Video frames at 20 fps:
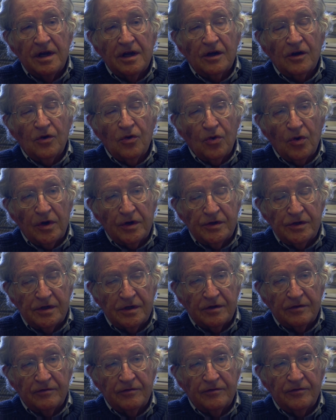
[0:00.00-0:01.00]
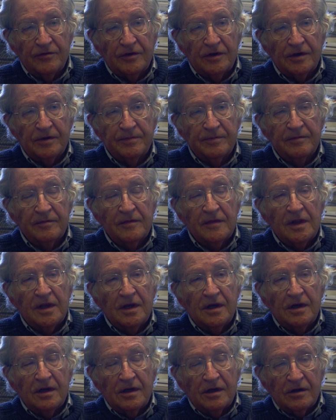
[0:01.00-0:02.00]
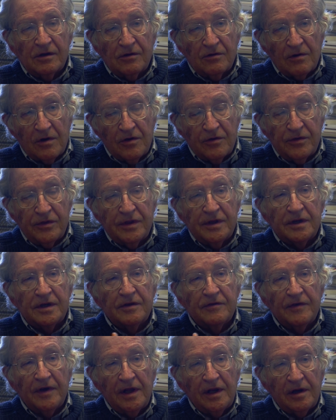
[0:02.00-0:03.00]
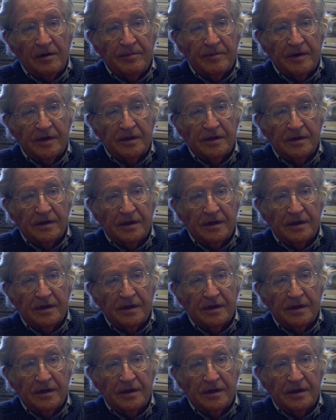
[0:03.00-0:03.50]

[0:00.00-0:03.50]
course of growth and development.